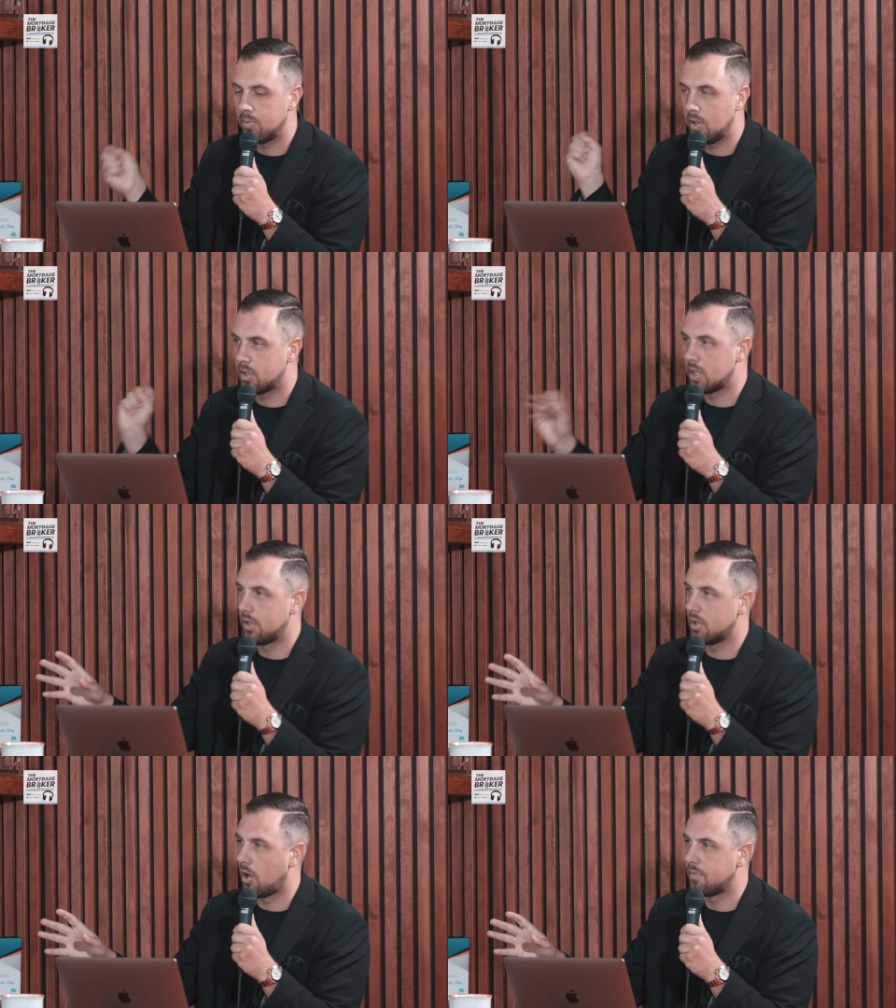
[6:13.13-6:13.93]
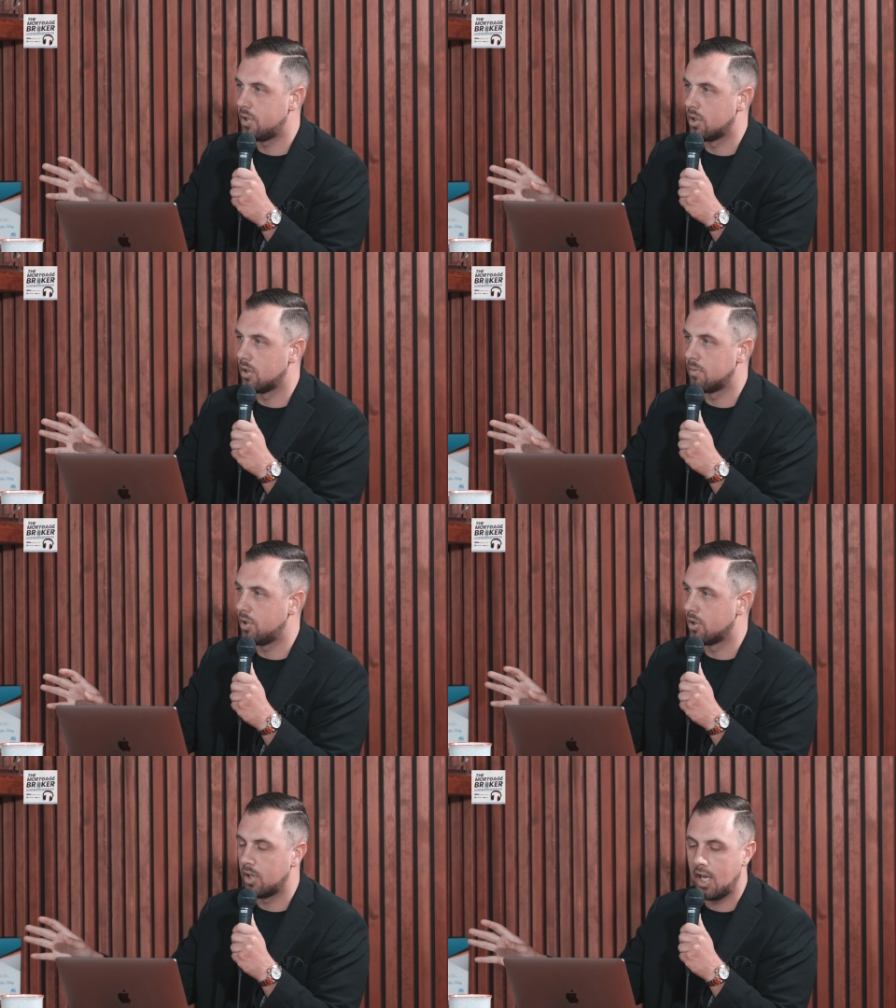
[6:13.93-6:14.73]
It's sent it off to
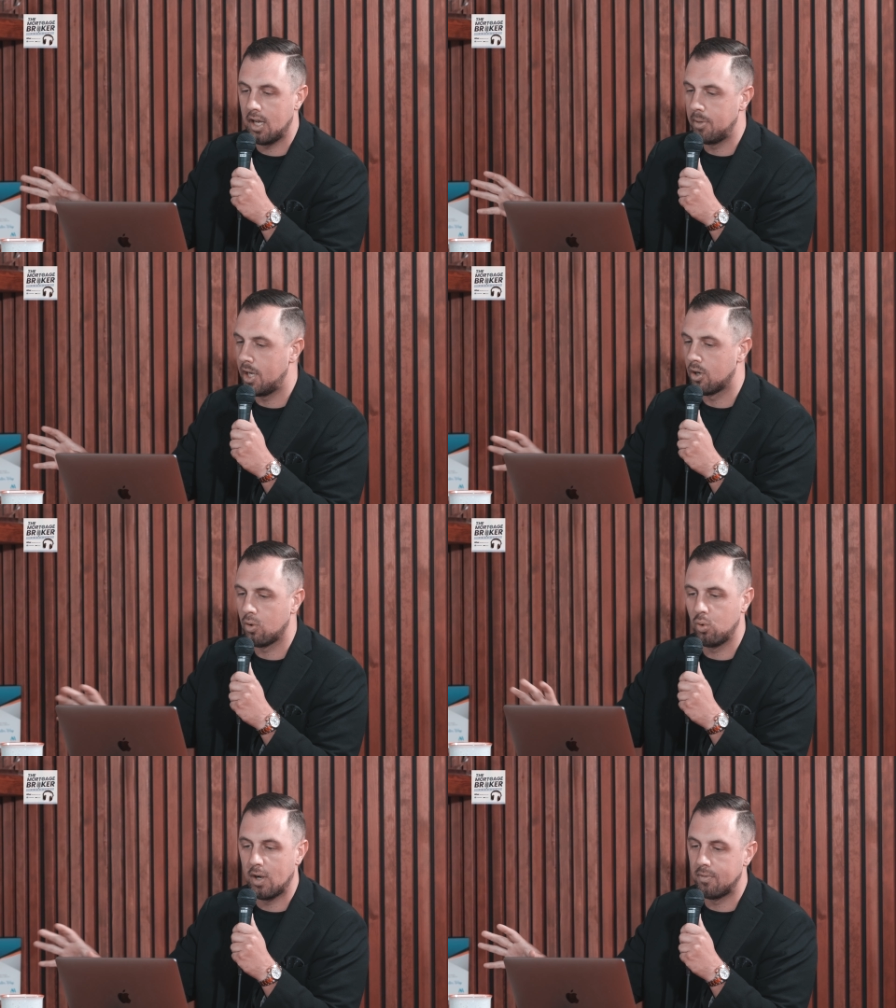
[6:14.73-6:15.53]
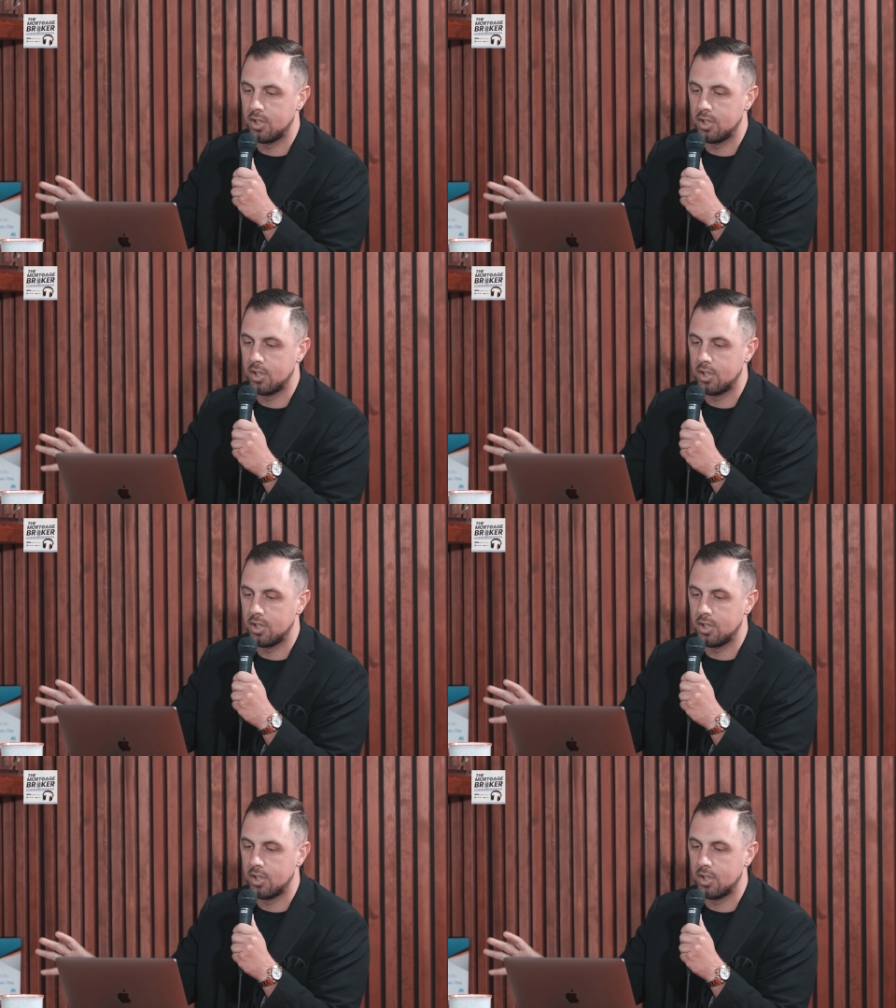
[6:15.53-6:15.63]
your AMA or whoever